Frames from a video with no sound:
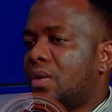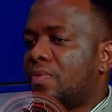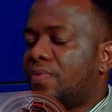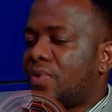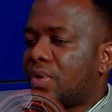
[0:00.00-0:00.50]

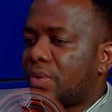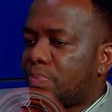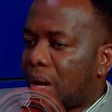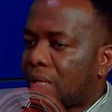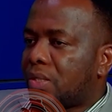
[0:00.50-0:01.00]
For the
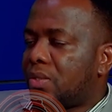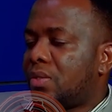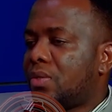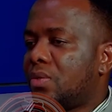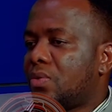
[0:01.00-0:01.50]
past
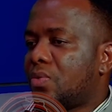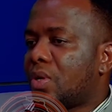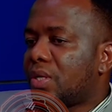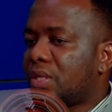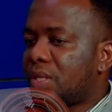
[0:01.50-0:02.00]

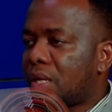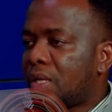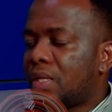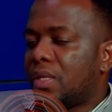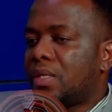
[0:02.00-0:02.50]
1 year,
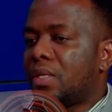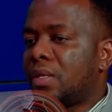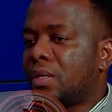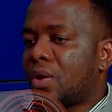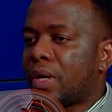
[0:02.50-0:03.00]
the
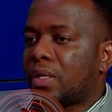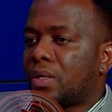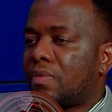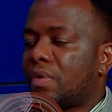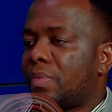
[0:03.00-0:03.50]
current
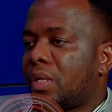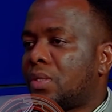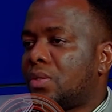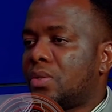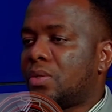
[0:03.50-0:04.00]
government
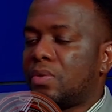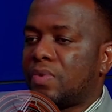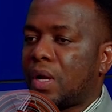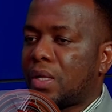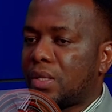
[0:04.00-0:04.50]
took
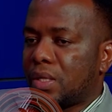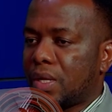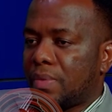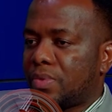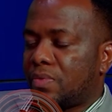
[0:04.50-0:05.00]
over the
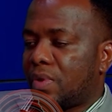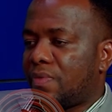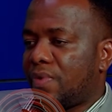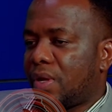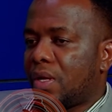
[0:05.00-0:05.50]
arms of
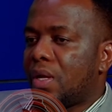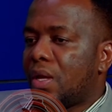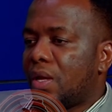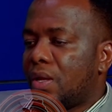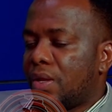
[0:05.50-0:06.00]
affairs.
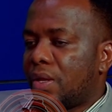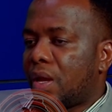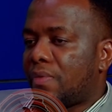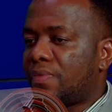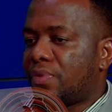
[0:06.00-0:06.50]
They
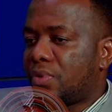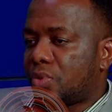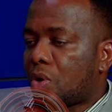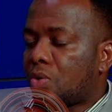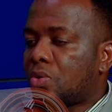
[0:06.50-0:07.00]
have
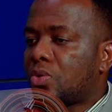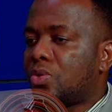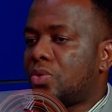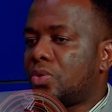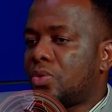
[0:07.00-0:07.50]
struggled
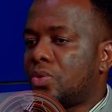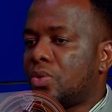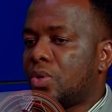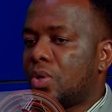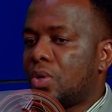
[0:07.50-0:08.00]
to
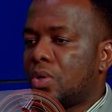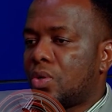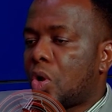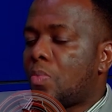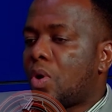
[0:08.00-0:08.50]

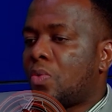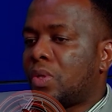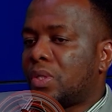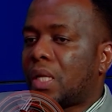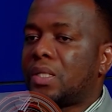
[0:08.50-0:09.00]
come up with
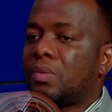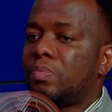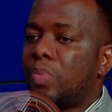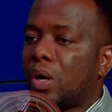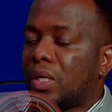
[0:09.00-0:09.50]
certain
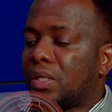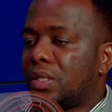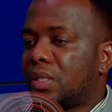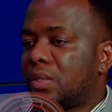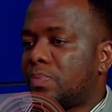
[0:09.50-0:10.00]

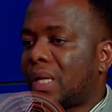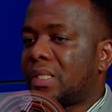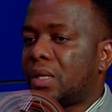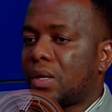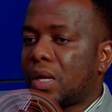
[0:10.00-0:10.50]
policies,
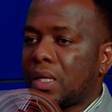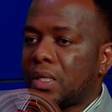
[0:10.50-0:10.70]
particularly